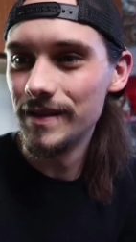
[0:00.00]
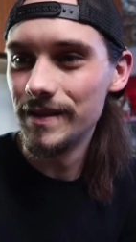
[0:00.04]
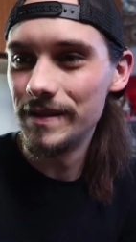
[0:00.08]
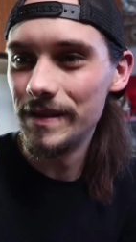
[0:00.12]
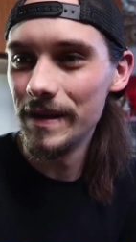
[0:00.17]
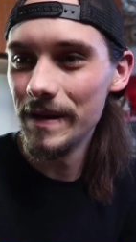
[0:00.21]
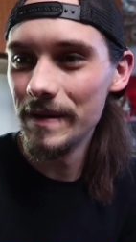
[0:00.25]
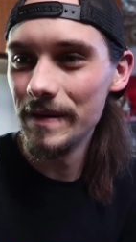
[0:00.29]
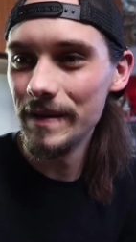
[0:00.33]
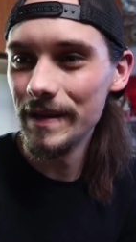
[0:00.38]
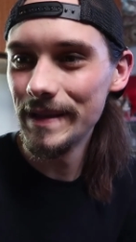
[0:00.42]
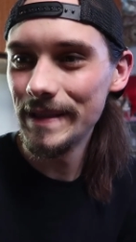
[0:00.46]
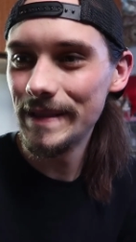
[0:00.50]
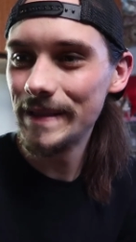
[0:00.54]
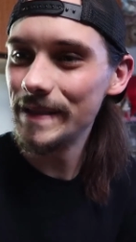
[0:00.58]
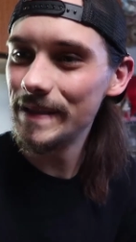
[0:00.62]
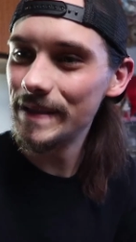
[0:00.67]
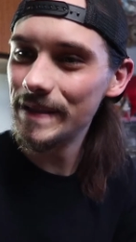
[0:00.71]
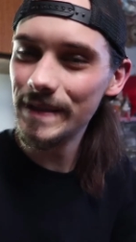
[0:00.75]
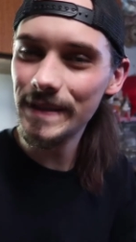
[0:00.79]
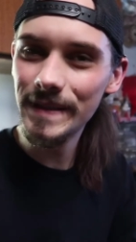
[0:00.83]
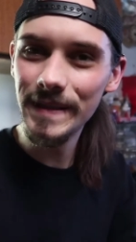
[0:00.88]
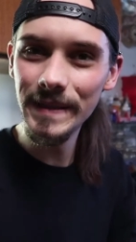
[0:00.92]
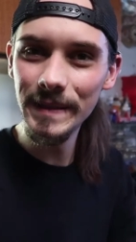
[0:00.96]
So this
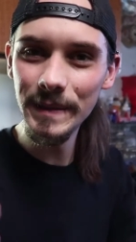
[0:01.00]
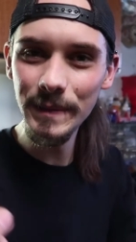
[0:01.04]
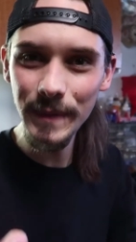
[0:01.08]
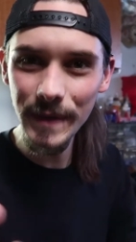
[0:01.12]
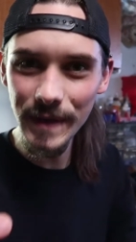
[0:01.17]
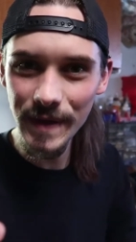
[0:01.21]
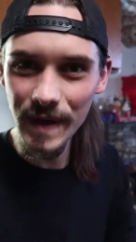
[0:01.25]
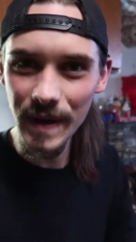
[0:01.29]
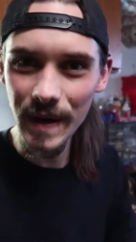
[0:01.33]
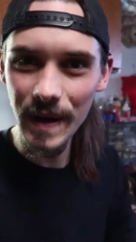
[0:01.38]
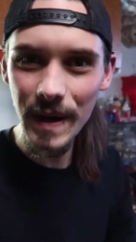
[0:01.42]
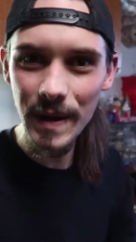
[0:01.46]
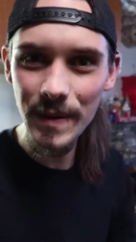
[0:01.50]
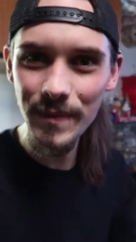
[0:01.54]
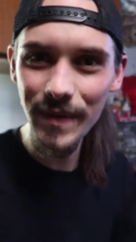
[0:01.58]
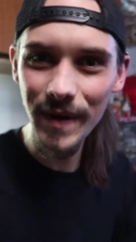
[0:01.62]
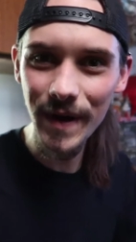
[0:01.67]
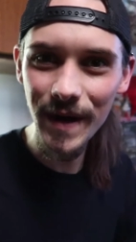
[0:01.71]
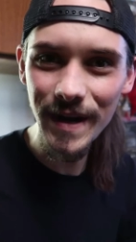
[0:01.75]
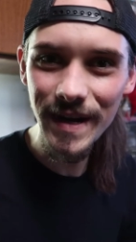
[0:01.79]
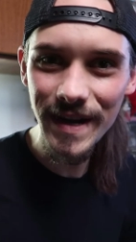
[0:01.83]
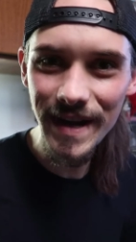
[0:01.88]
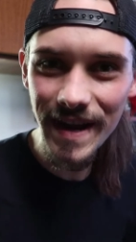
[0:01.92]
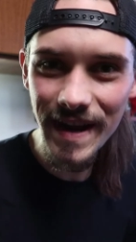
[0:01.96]
is gonna be the hard
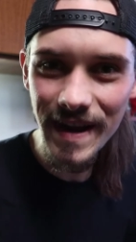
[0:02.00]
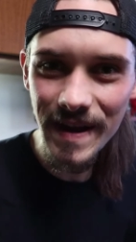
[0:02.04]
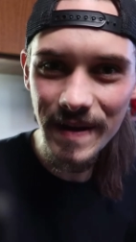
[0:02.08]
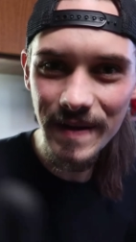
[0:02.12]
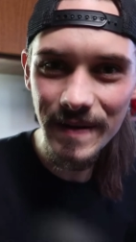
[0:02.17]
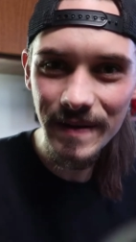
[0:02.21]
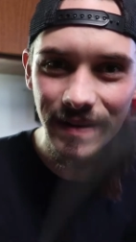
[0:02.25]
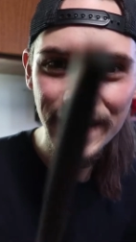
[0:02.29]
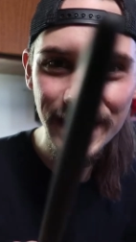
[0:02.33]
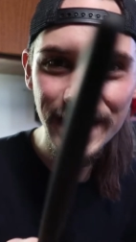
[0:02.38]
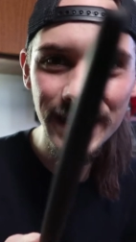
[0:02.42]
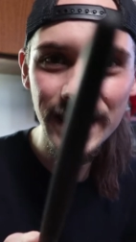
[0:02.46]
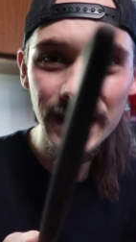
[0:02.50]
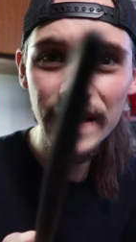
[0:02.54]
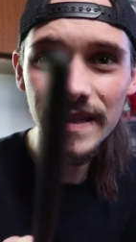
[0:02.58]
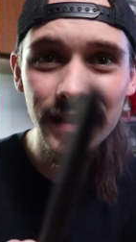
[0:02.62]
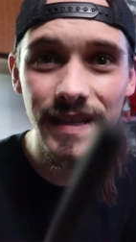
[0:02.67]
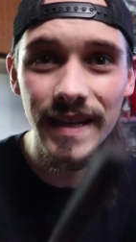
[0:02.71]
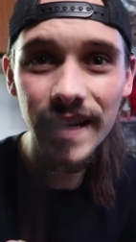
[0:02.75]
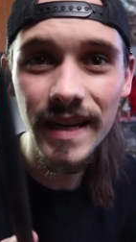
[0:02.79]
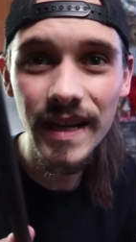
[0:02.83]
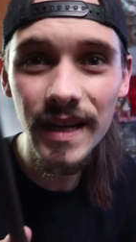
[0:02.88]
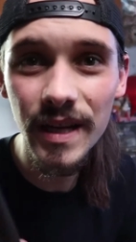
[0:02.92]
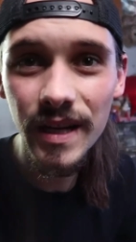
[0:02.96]
part now. It's gonna
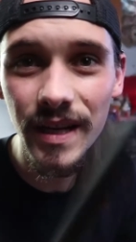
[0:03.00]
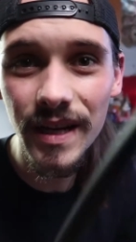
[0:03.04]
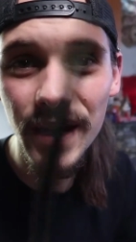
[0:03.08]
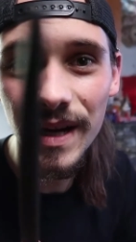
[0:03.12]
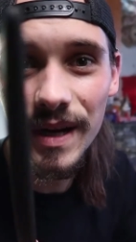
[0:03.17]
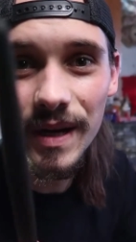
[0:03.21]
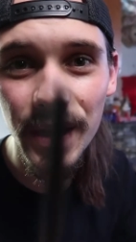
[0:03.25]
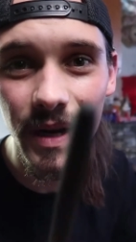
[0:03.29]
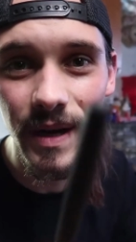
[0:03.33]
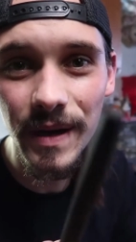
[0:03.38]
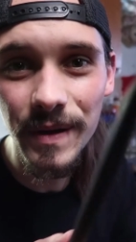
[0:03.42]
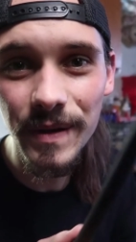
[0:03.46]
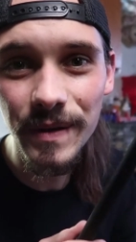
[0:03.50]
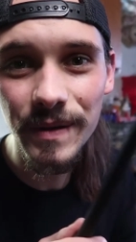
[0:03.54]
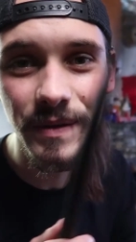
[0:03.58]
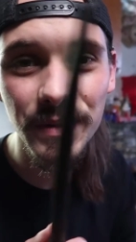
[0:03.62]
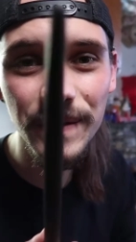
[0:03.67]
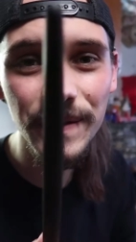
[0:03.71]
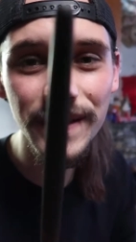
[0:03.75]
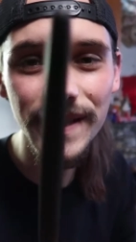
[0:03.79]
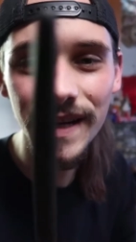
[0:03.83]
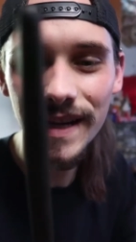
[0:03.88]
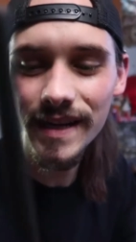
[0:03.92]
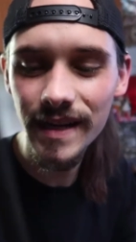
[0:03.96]
take a
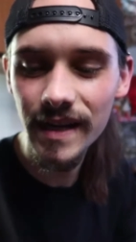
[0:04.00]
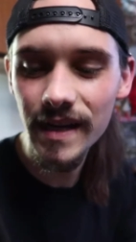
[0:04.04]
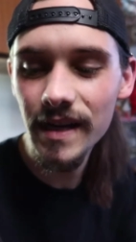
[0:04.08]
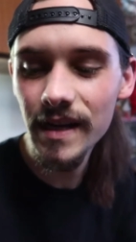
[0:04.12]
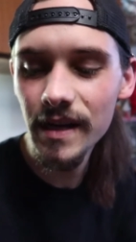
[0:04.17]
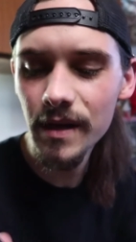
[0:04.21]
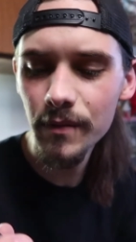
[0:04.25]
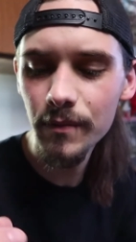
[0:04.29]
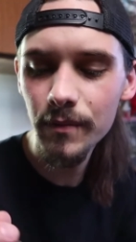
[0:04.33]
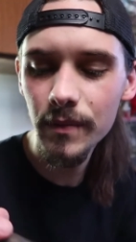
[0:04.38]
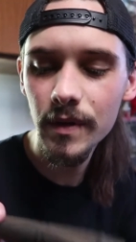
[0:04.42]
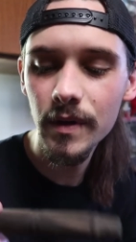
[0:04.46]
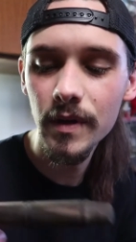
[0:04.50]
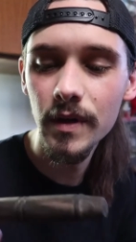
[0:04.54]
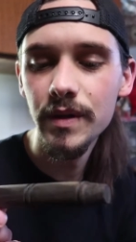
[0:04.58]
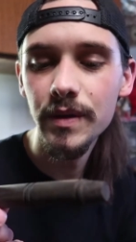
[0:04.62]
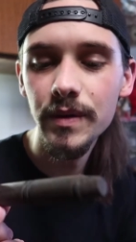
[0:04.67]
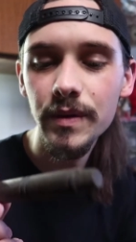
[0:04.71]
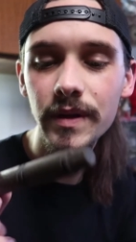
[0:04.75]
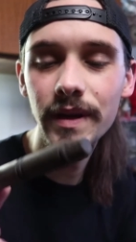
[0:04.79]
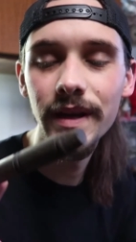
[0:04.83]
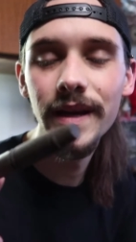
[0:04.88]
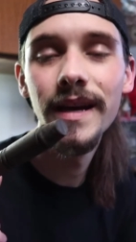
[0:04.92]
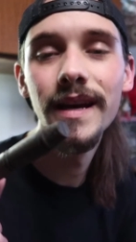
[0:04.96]
long time
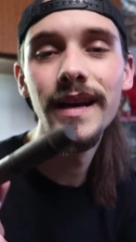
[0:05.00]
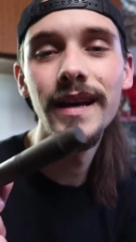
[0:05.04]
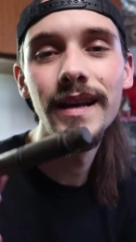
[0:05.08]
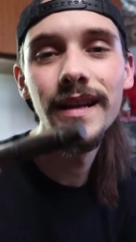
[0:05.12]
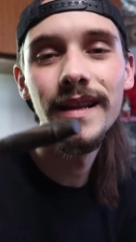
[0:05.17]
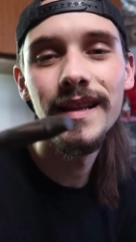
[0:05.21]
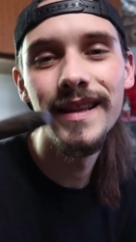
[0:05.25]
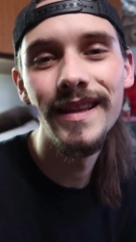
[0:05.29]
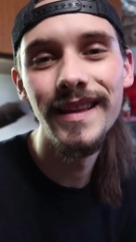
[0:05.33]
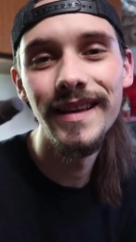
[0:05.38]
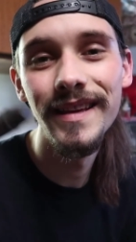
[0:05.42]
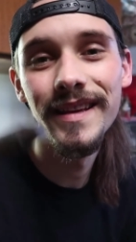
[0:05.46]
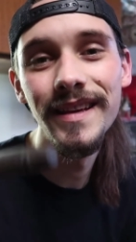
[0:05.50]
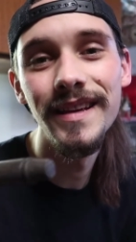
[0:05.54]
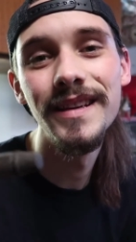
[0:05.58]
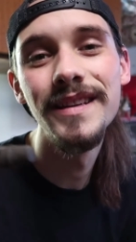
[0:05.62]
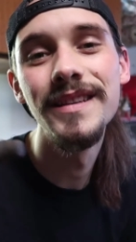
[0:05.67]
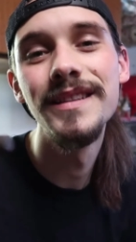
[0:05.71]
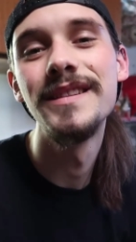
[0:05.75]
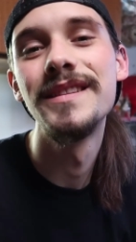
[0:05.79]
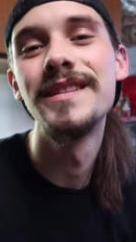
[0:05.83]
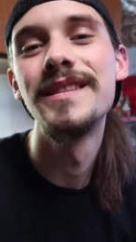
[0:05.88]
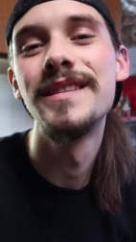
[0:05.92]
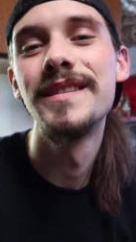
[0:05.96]
to get
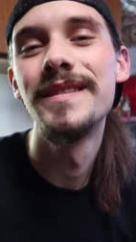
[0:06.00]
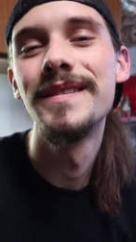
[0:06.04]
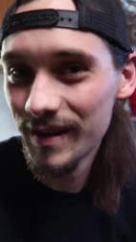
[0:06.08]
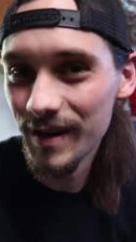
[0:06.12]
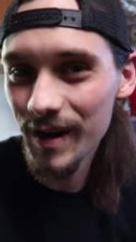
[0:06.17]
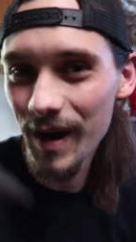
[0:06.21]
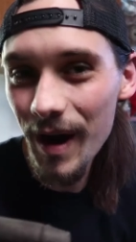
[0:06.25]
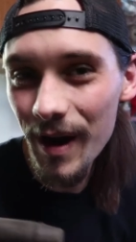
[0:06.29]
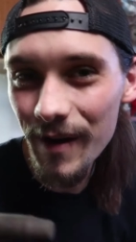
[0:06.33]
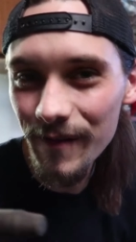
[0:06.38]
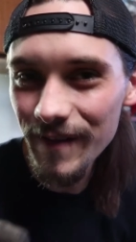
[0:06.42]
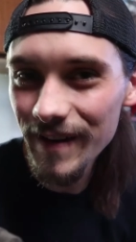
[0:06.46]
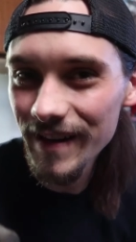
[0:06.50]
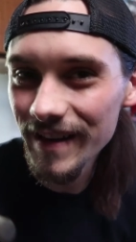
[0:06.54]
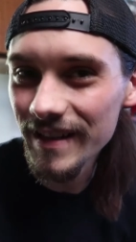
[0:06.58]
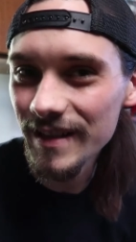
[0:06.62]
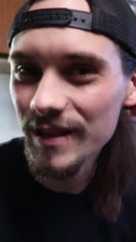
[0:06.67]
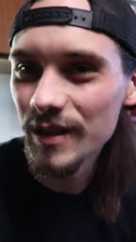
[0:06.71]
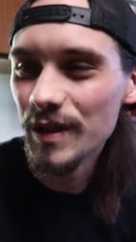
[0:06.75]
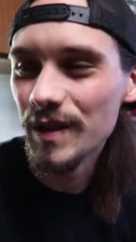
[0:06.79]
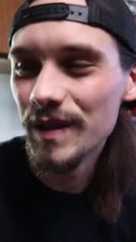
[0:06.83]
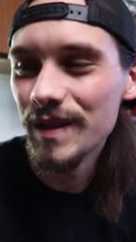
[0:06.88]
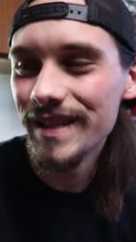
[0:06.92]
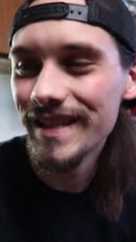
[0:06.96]
these
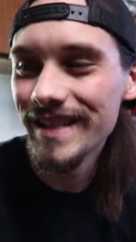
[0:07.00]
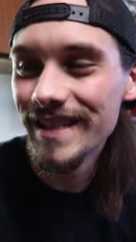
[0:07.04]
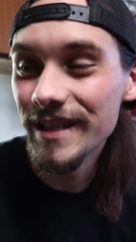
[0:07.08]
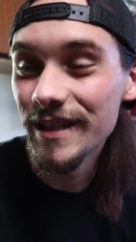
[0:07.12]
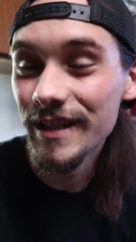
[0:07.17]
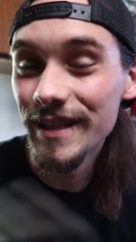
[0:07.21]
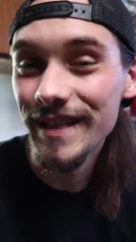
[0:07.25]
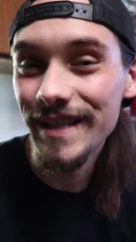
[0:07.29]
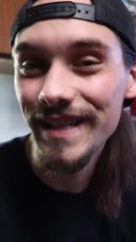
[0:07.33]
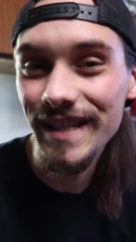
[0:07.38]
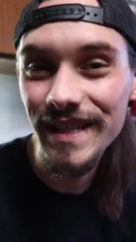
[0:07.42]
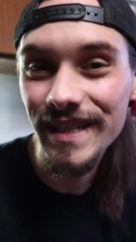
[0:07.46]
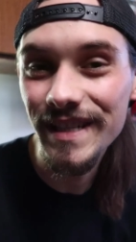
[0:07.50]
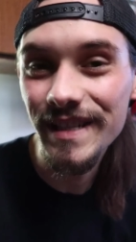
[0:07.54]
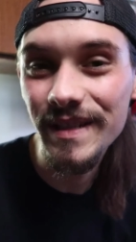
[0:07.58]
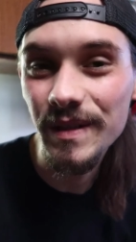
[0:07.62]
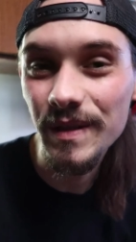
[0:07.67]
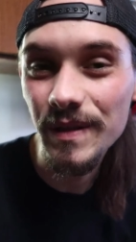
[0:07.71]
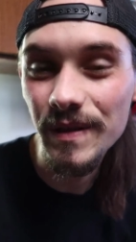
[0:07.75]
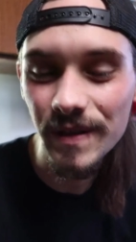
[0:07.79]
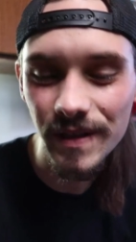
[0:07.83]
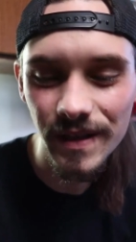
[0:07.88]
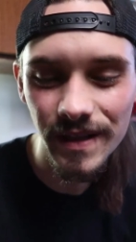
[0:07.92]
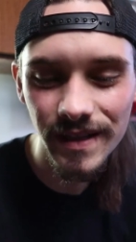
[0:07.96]
carvings into the
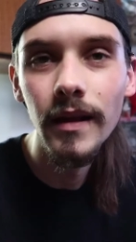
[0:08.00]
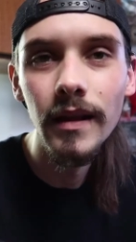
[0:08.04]
handle.